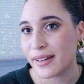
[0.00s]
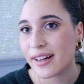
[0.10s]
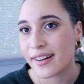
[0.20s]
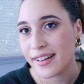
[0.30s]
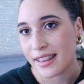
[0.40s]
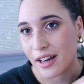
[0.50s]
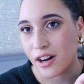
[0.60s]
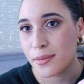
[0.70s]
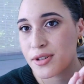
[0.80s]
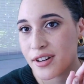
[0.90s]
We are in the
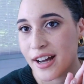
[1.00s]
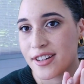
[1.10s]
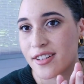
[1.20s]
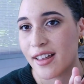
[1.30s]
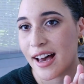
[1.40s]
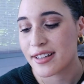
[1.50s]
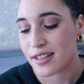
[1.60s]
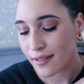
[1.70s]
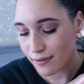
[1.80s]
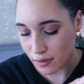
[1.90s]
home stretch. The
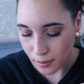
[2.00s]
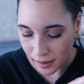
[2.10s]
last four